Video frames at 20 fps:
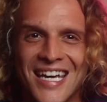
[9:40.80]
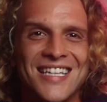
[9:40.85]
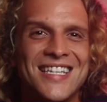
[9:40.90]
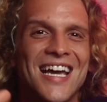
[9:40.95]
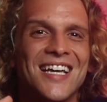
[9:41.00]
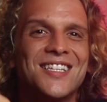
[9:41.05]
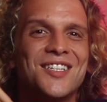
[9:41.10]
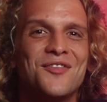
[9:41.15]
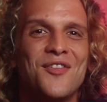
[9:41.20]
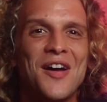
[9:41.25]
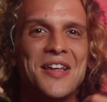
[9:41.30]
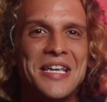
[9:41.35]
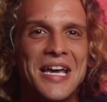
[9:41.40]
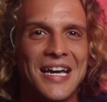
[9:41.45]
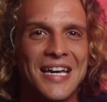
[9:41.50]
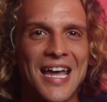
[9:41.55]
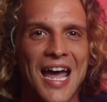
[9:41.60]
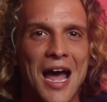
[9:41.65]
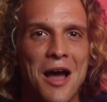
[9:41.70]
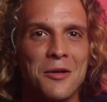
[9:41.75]
Identify the
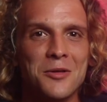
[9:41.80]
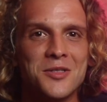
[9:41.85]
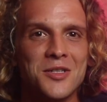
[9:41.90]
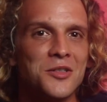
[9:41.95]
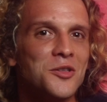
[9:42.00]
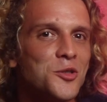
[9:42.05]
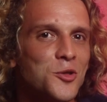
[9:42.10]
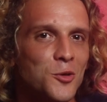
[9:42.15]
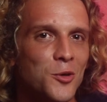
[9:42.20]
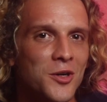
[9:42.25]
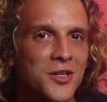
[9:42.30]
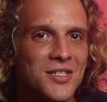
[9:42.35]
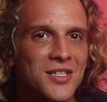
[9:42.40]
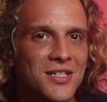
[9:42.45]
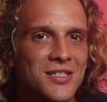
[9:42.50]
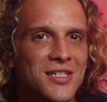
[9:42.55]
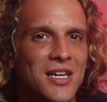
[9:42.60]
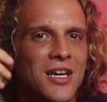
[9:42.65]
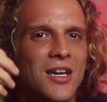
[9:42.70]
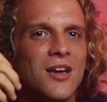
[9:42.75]
accounts and
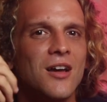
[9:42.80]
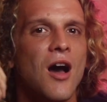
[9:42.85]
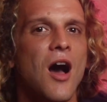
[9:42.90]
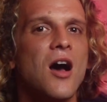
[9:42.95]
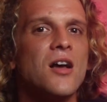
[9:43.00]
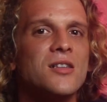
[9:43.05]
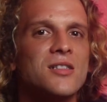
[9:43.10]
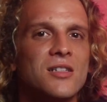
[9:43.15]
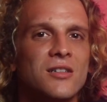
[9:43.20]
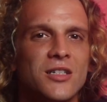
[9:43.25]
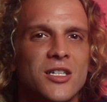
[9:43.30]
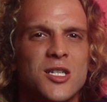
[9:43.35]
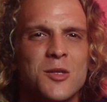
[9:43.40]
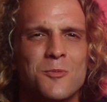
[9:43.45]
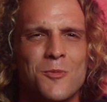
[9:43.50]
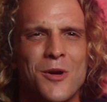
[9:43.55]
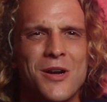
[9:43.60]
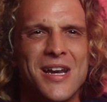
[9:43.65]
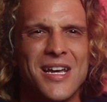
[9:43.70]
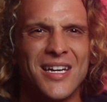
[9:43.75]
sources that constantly
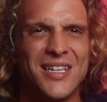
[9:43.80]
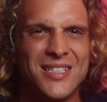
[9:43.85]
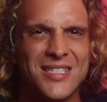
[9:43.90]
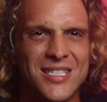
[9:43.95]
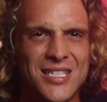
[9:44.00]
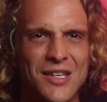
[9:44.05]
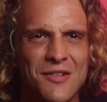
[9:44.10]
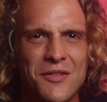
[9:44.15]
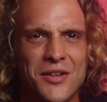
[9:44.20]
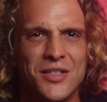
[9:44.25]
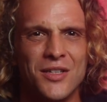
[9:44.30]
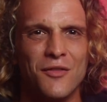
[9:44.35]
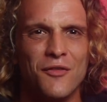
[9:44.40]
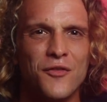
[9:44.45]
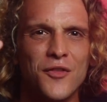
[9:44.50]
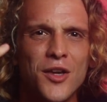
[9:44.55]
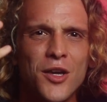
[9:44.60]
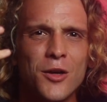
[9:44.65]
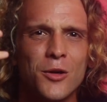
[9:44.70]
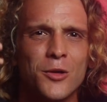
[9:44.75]
spread negativity,
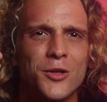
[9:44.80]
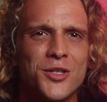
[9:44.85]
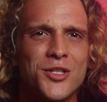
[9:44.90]
fear,